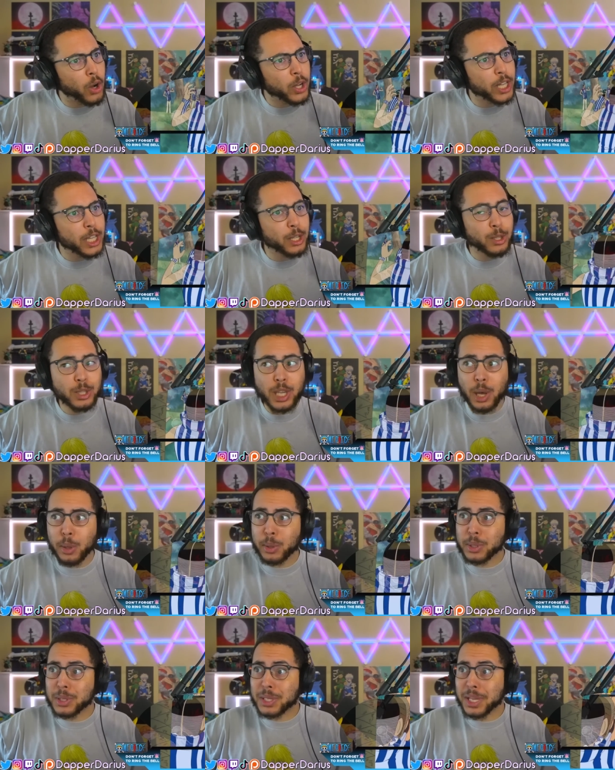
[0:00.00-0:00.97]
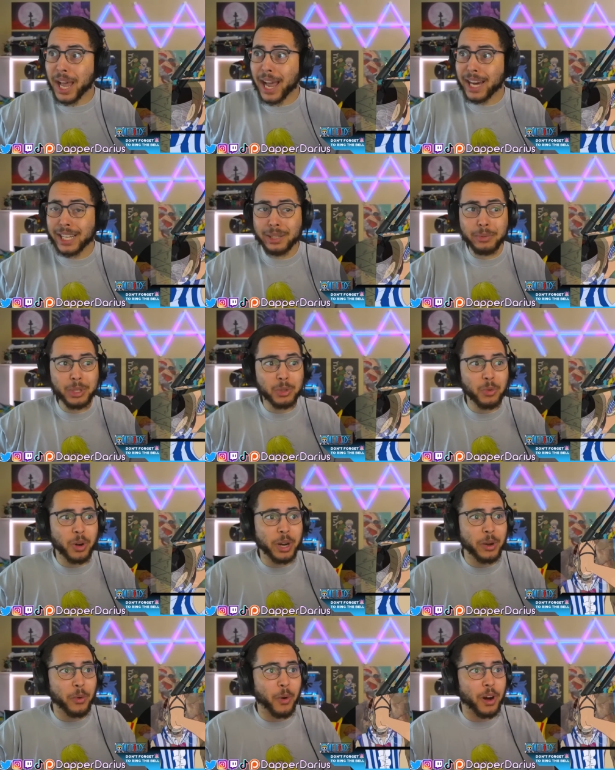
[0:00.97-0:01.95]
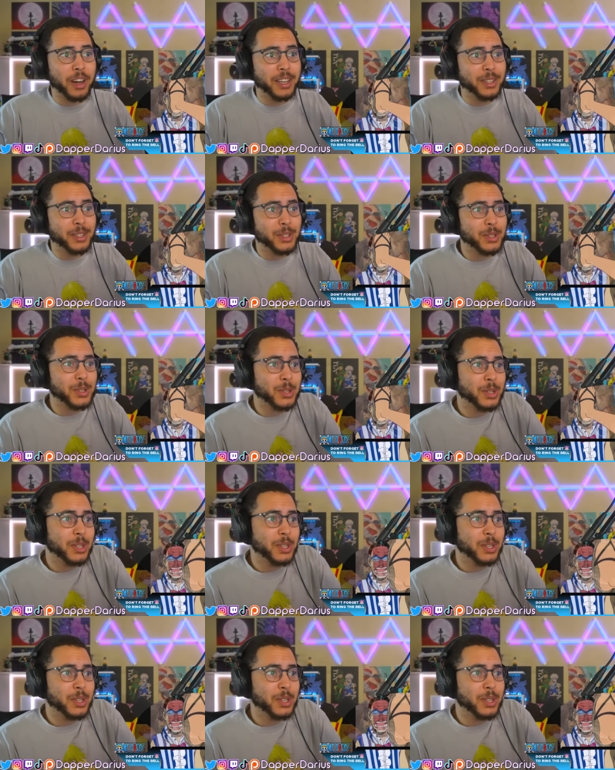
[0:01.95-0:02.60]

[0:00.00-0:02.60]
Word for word: you could tell exactly which one it was